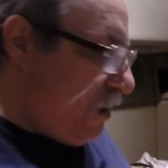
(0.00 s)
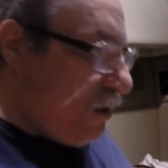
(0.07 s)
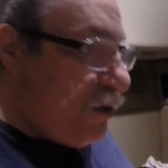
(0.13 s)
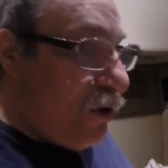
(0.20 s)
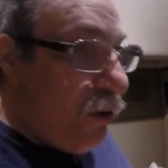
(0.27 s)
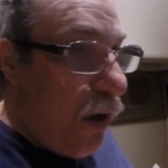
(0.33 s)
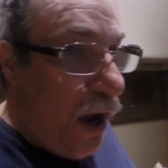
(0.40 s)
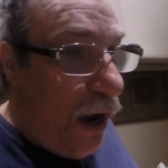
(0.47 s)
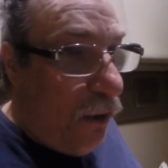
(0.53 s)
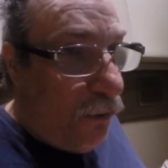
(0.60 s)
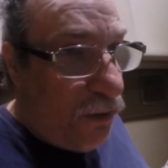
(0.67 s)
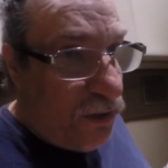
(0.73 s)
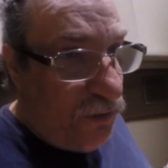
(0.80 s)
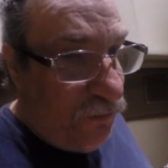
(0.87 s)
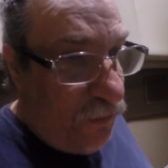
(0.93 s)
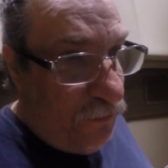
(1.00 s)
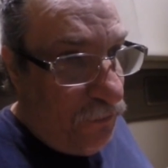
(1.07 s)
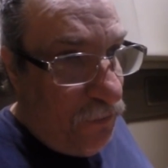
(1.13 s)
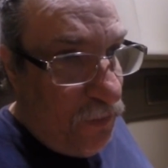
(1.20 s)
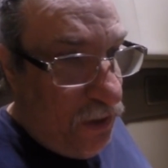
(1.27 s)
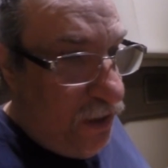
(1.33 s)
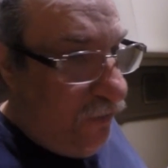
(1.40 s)
Two hours
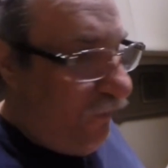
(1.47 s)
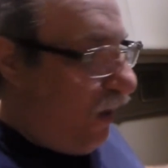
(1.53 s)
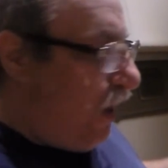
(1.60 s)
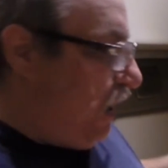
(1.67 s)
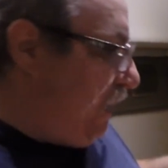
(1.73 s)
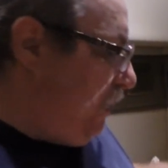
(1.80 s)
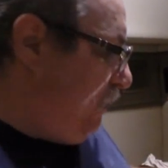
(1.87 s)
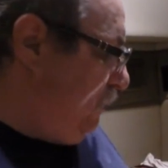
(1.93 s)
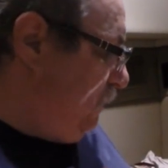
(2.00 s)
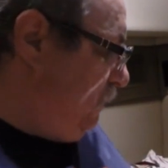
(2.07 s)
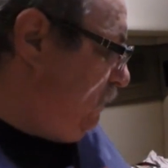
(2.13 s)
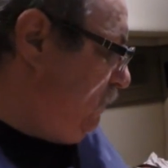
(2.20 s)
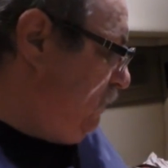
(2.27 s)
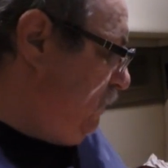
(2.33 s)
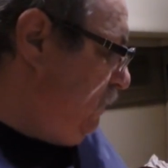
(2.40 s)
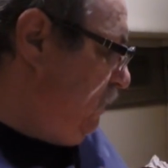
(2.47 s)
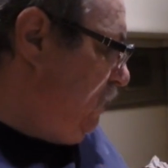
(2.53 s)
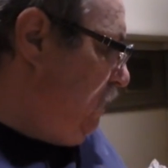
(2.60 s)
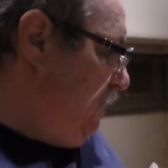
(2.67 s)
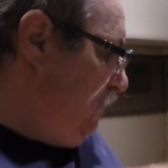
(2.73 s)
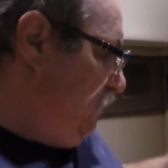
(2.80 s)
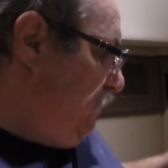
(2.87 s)
from Lévis.
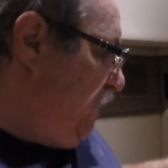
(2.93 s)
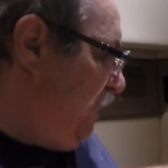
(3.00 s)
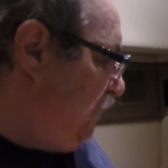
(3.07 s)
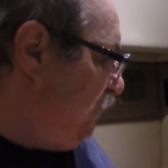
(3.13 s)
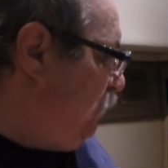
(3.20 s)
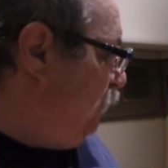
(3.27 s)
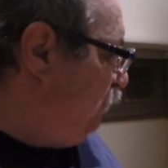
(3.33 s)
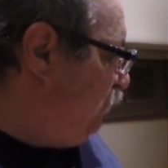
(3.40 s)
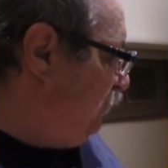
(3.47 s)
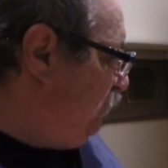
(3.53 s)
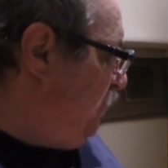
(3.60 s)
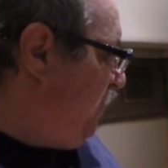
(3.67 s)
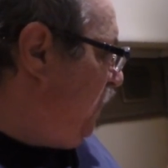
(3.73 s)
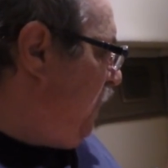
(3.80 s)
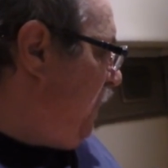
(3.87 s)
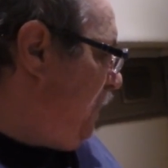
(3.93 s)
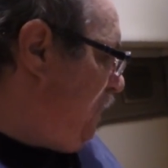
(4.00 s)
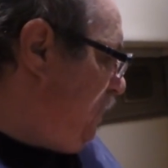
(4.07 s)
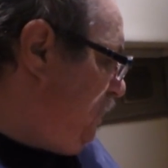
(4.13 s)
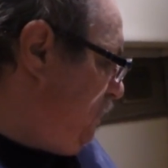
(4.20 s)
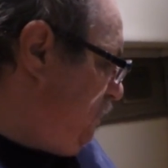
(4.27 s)
So we'll get as close as we can